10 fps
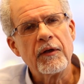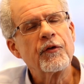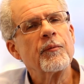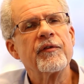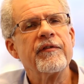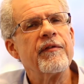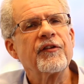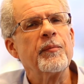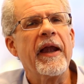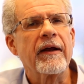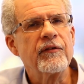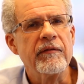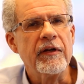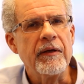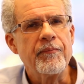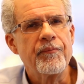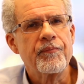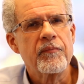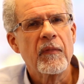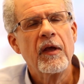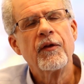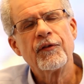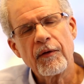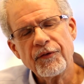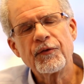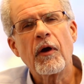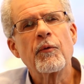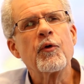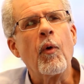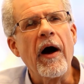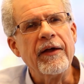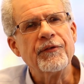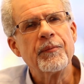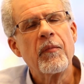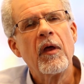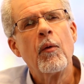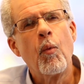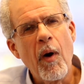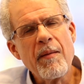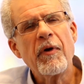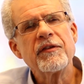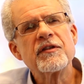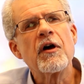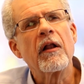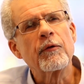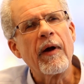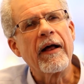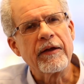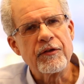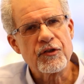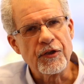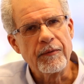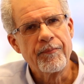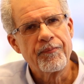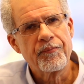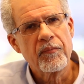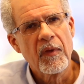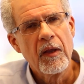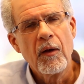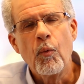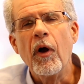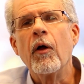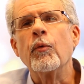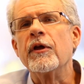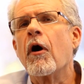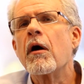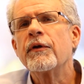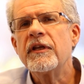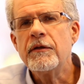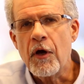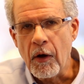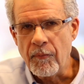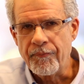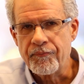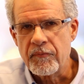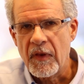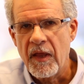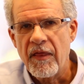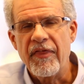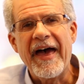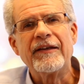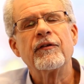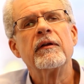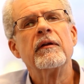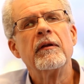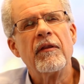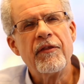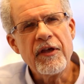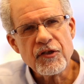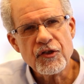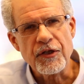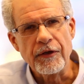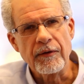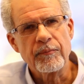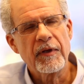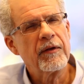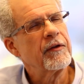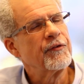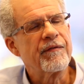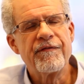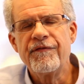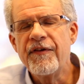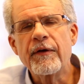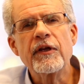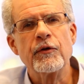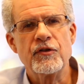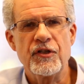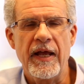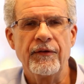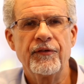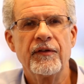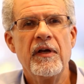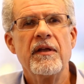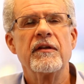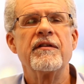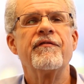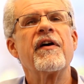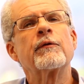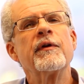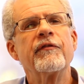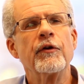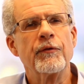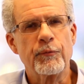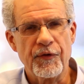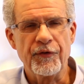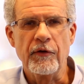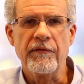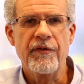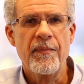in terms of investment activity. So let's start with the whys. Why might the dollar rally this year? Well, we already know that this year there's a very good chance that the Federal Reserve